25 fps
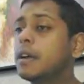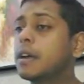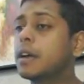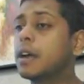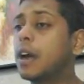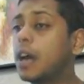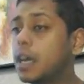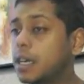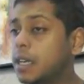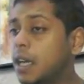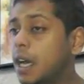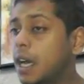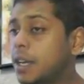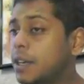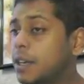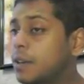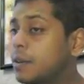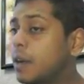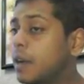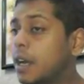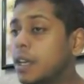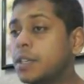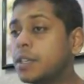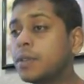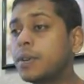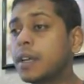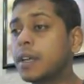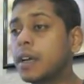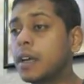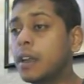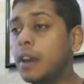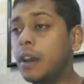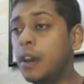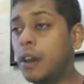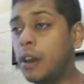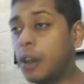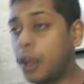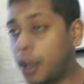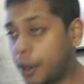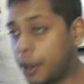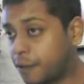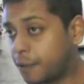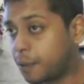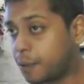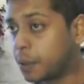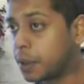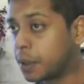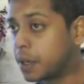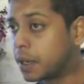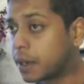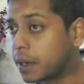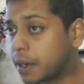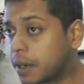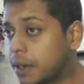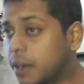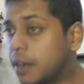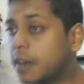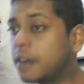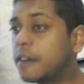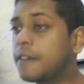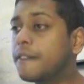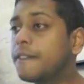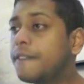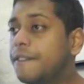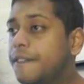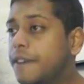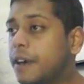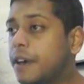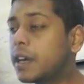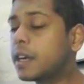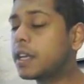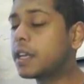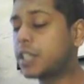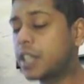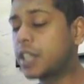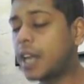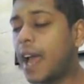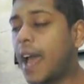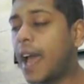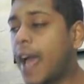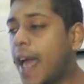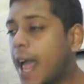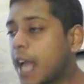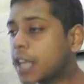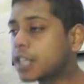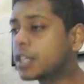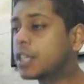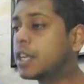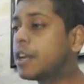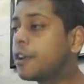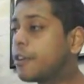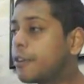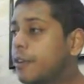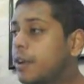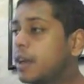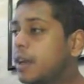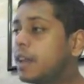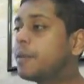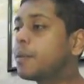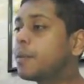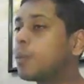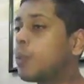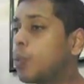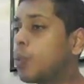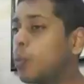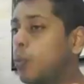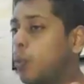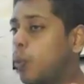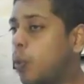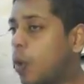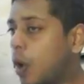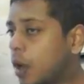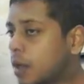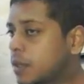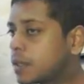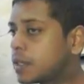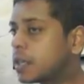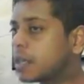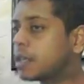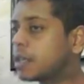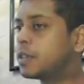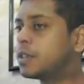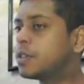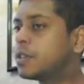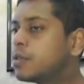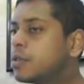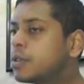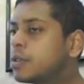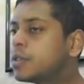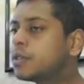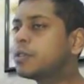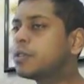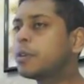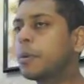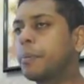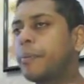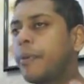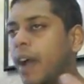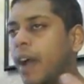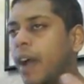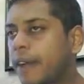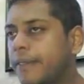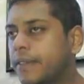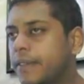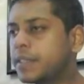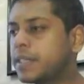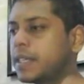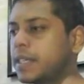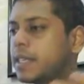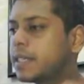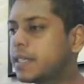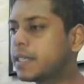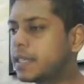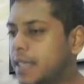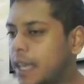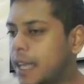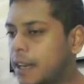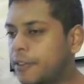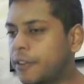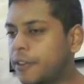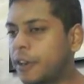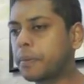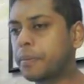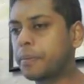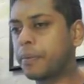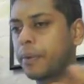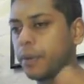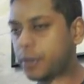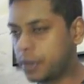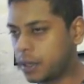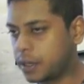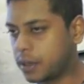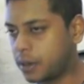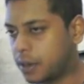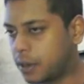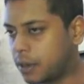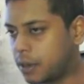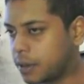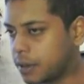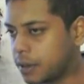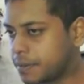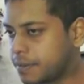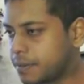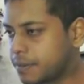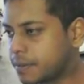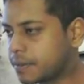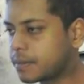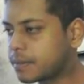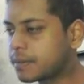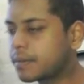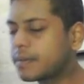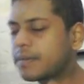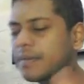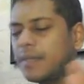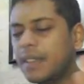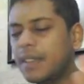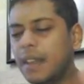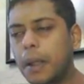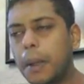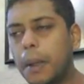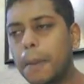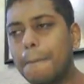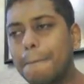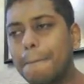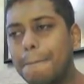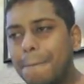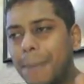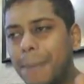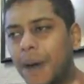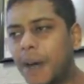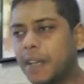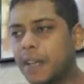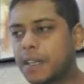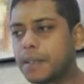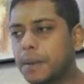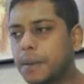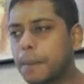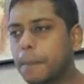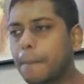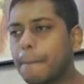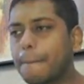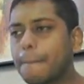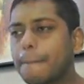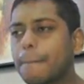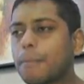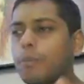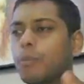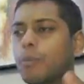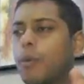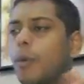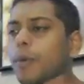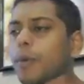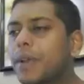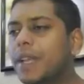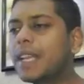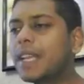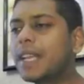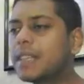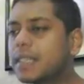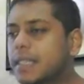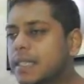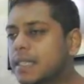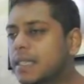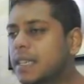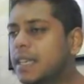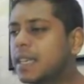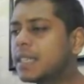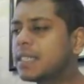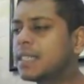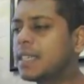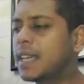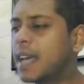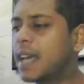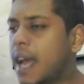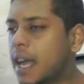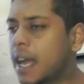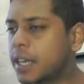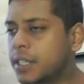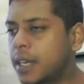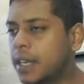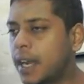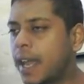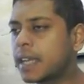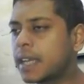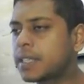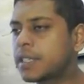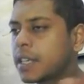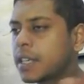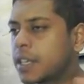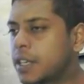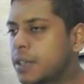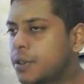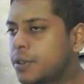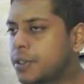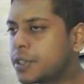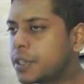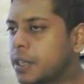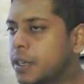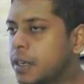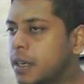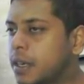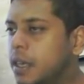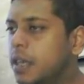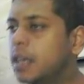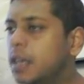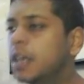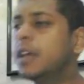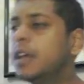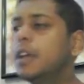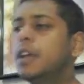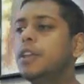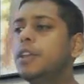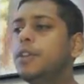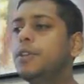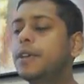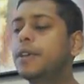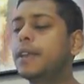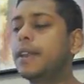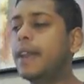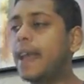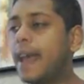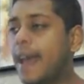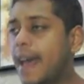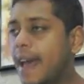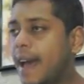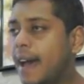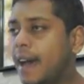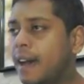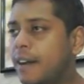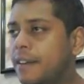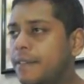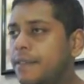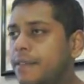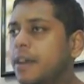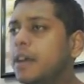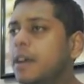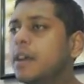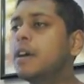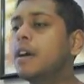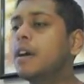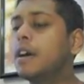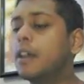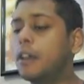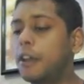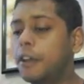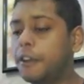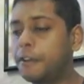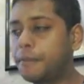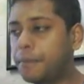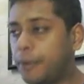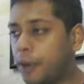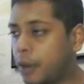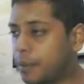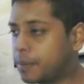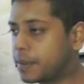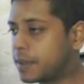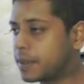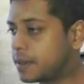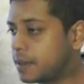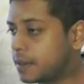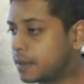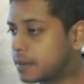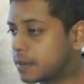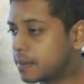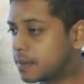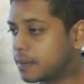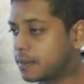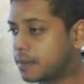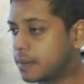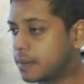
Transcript: Cardano are doing a lot of work. Verge actually really wanted to do a privacy-centric protocol. But what we need to see is the actual execution. You can have a lot of promises.